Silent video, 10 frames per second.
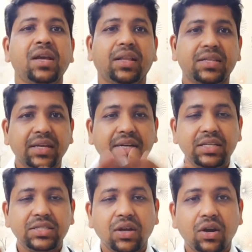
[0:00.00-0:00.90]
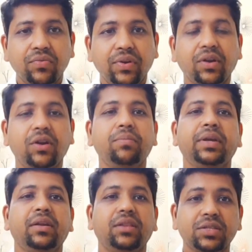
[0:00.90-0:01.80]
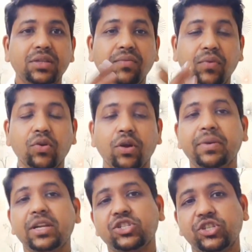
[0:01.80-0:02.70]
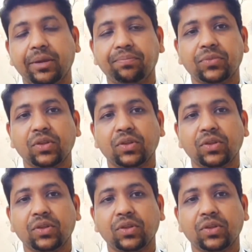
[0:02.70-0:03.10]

The cell will not be in shape.